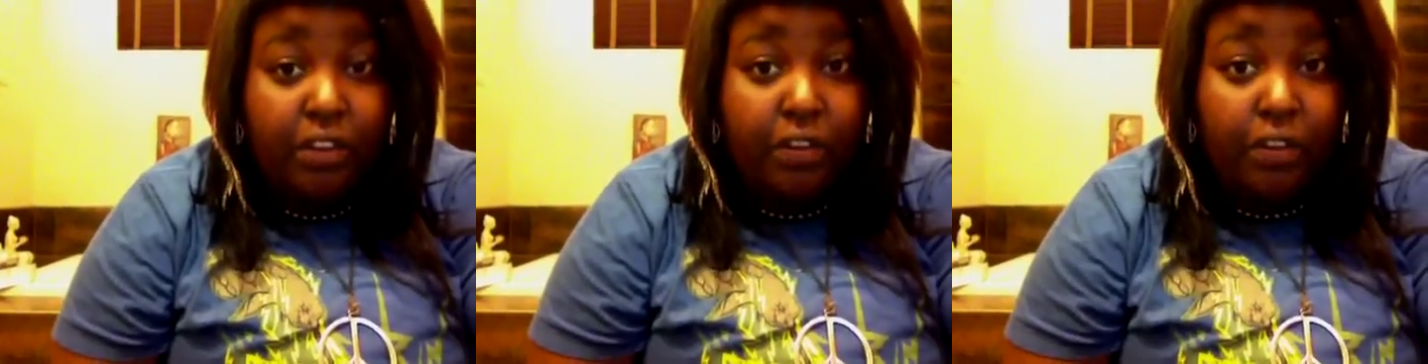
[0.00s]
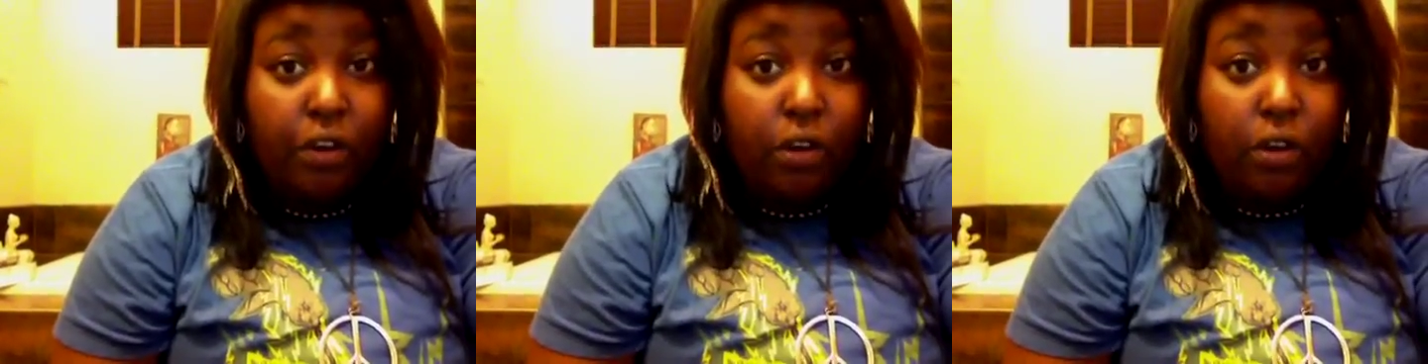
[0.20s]

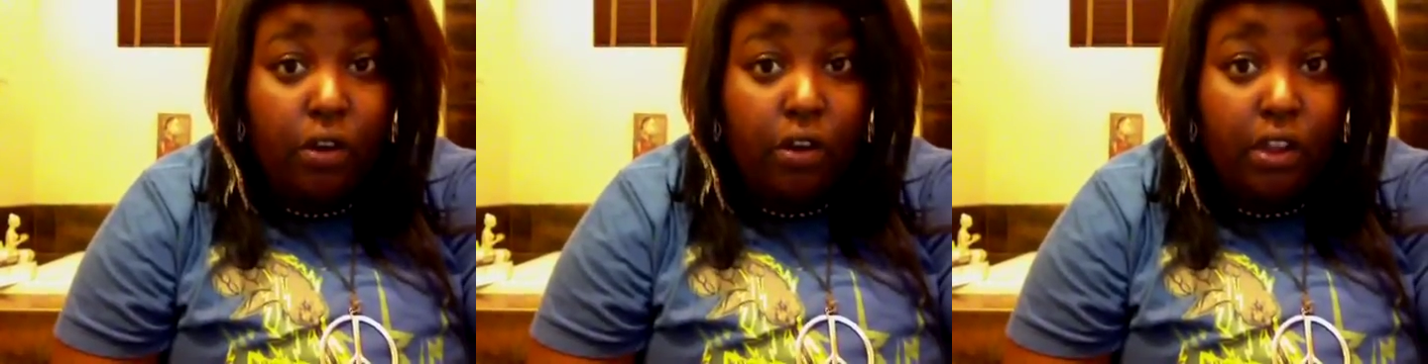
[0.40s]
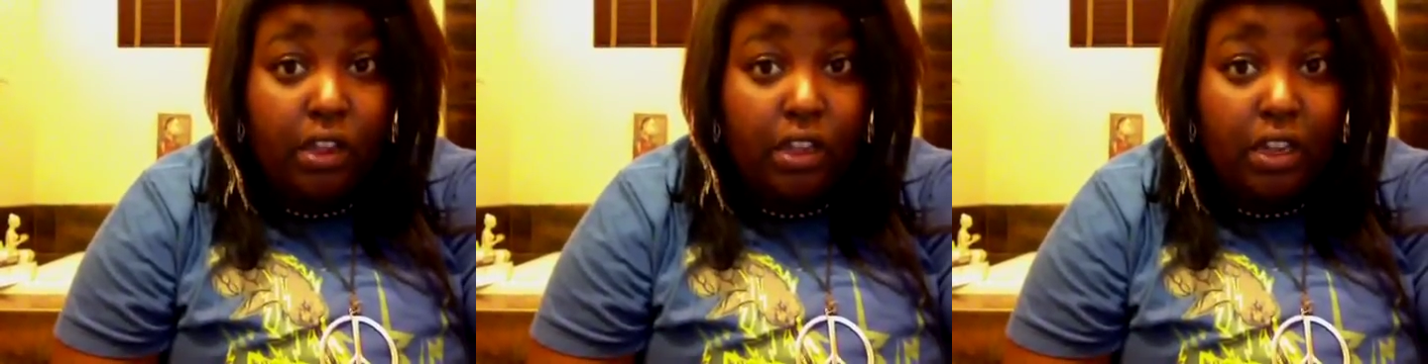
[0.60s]
4
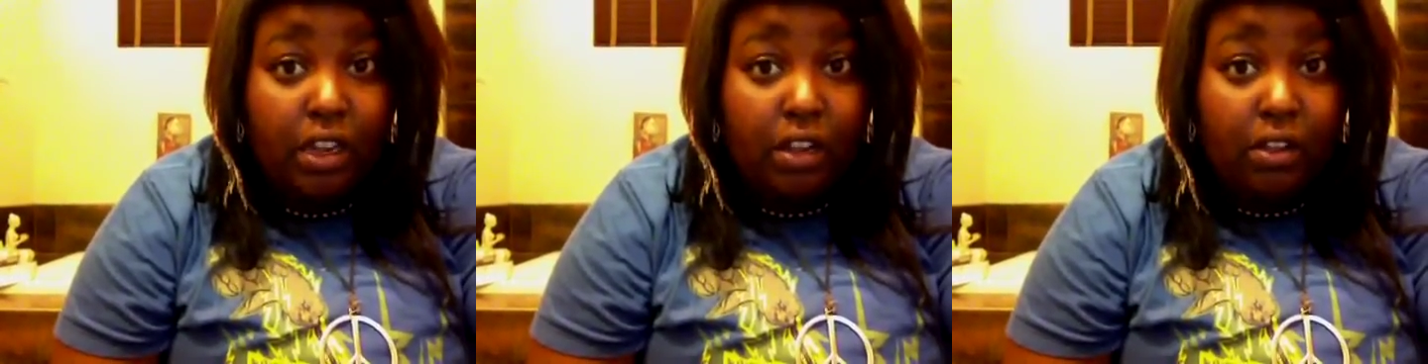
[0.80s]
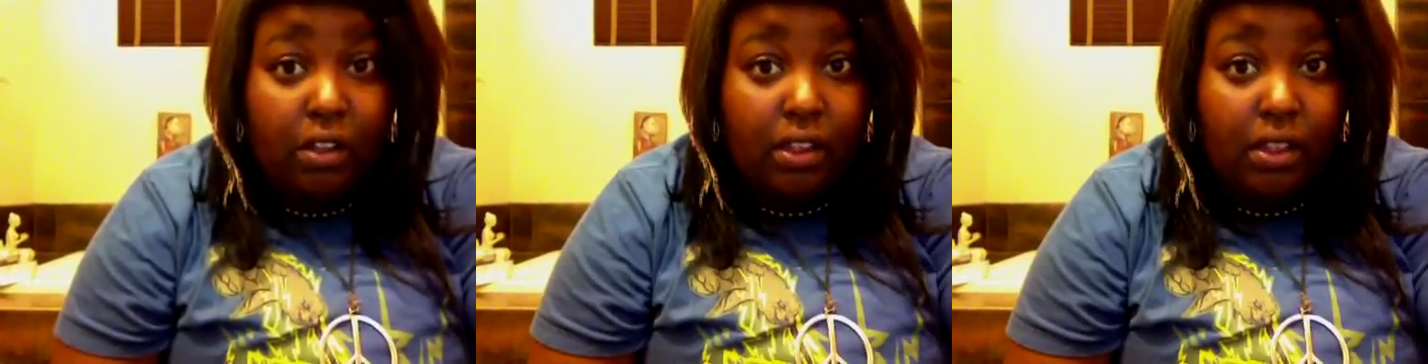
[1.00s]

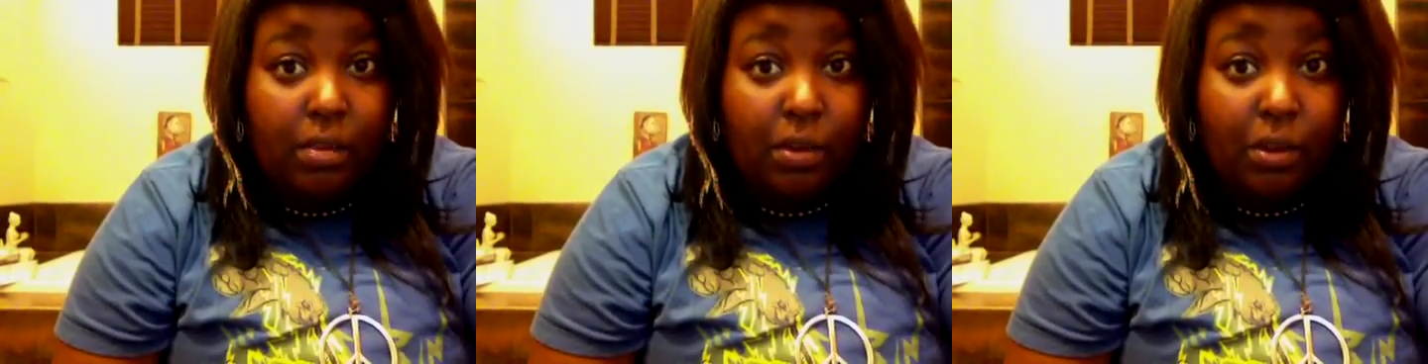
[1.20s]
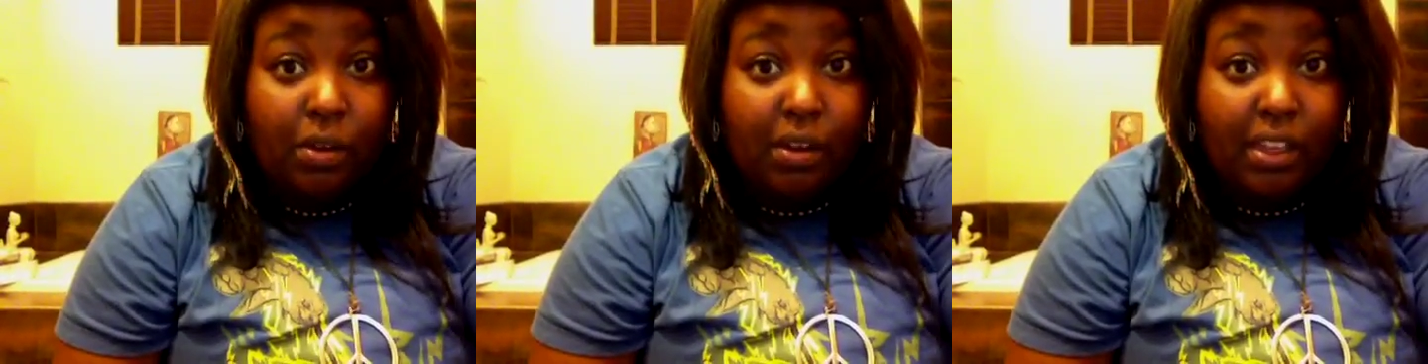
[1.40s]
o'clock in the
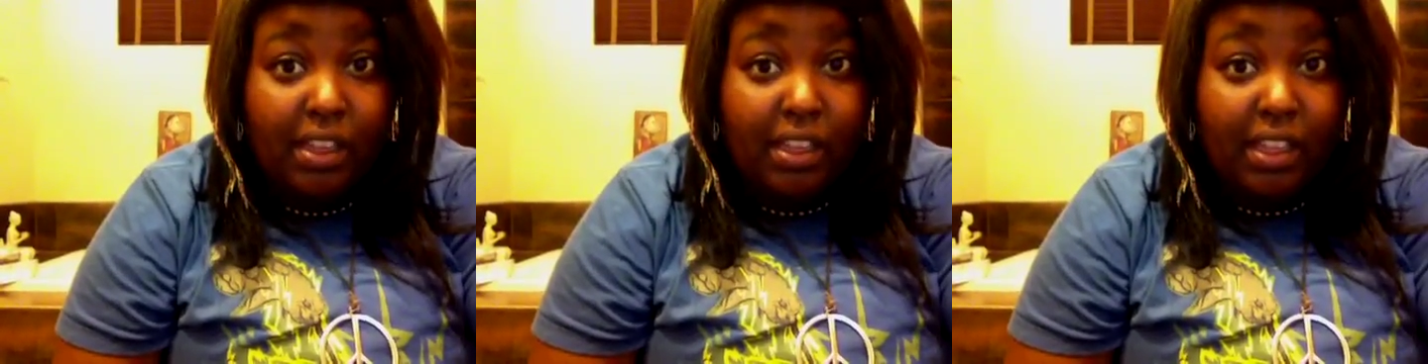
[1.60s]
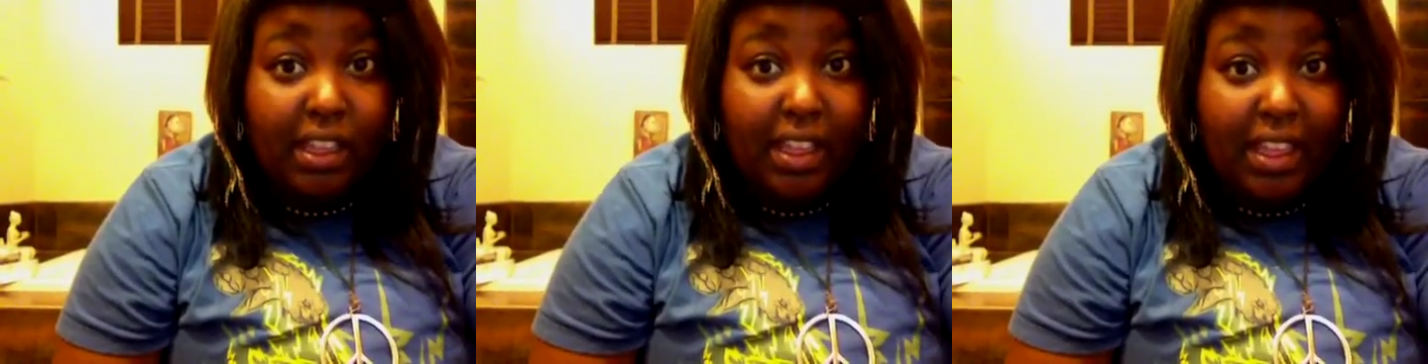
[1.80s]

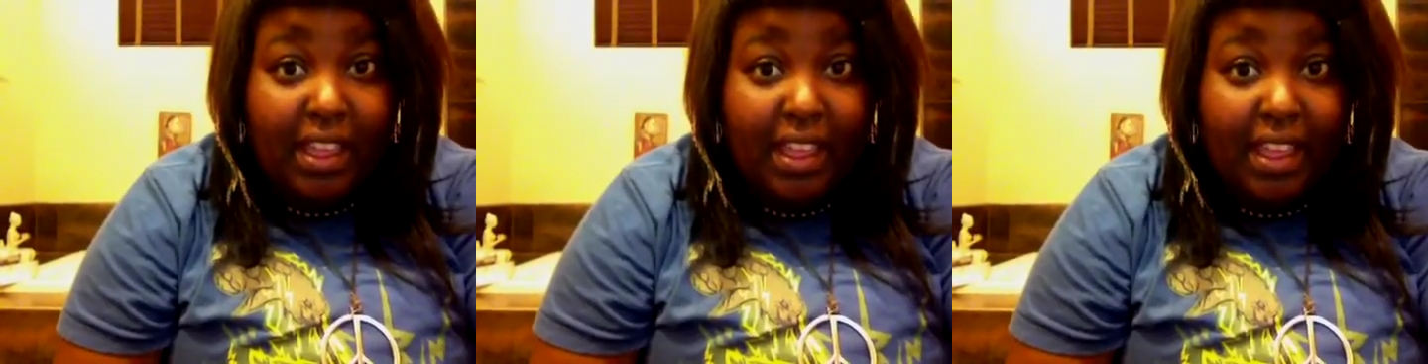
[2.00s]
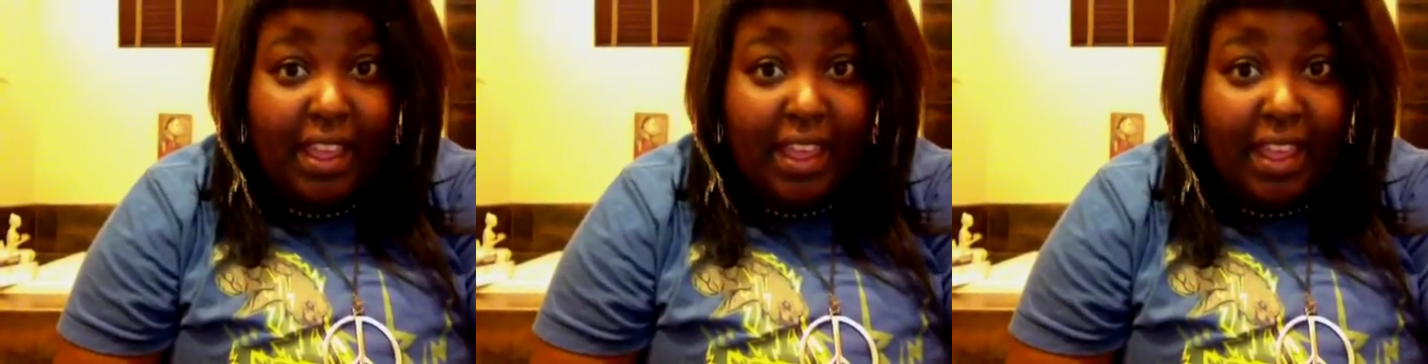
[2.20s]
morning
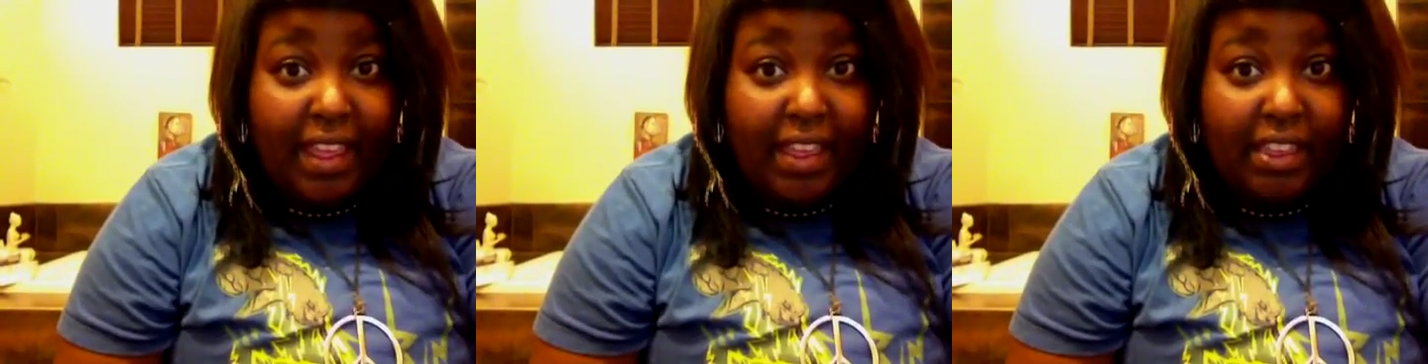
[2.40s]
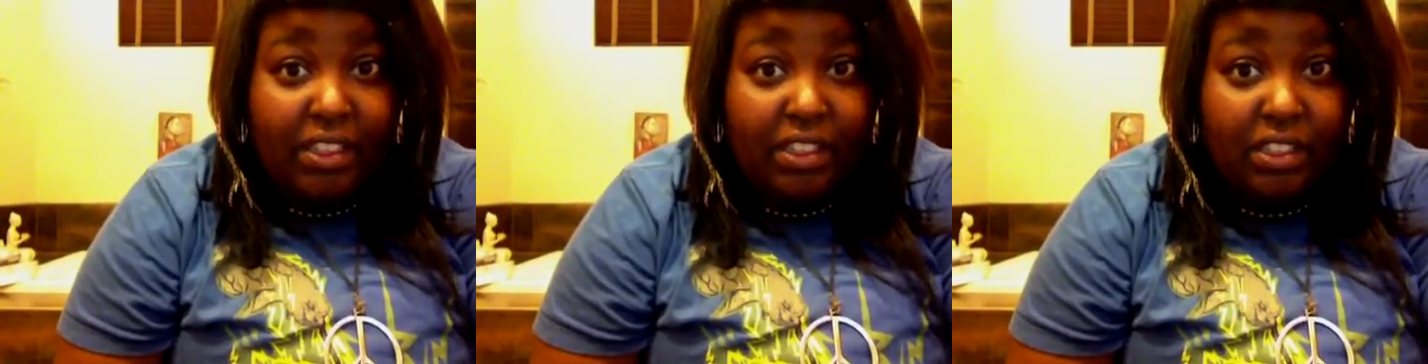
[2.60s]

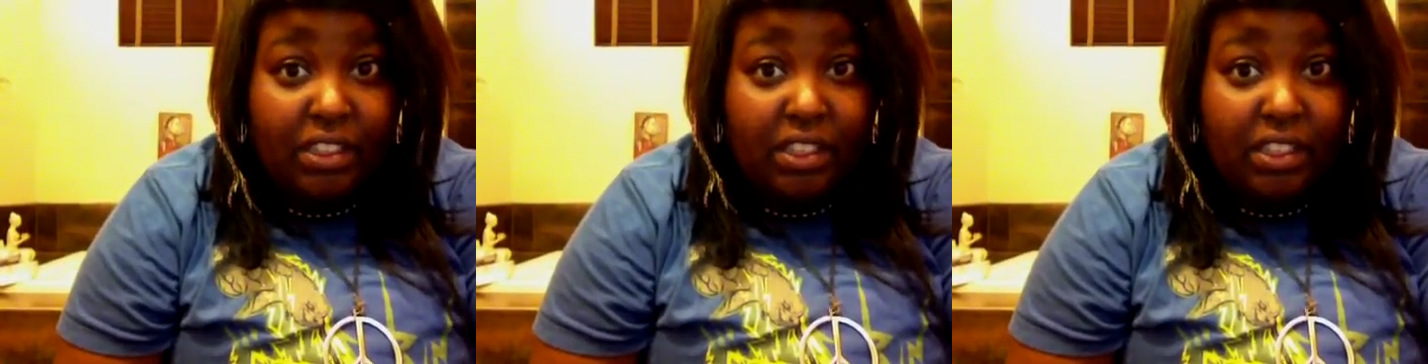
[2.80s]
and